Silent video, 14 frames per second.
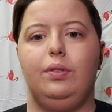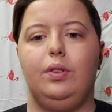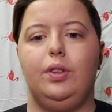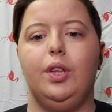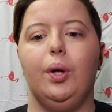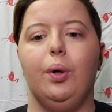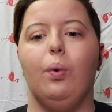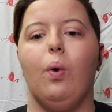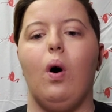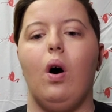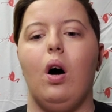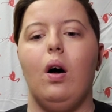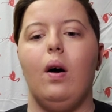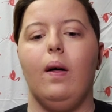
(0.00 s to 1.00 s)
to
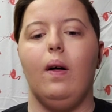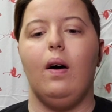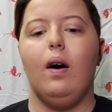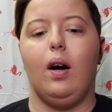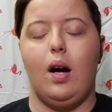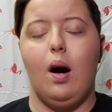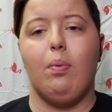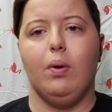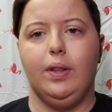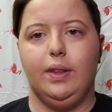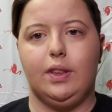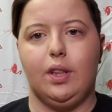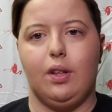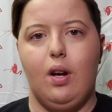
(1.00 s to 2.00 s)
a couple
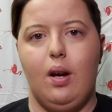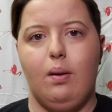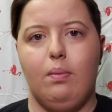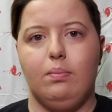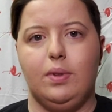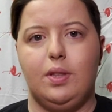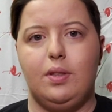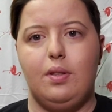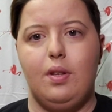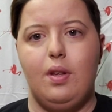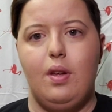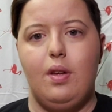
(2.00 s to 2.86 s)
Instagrams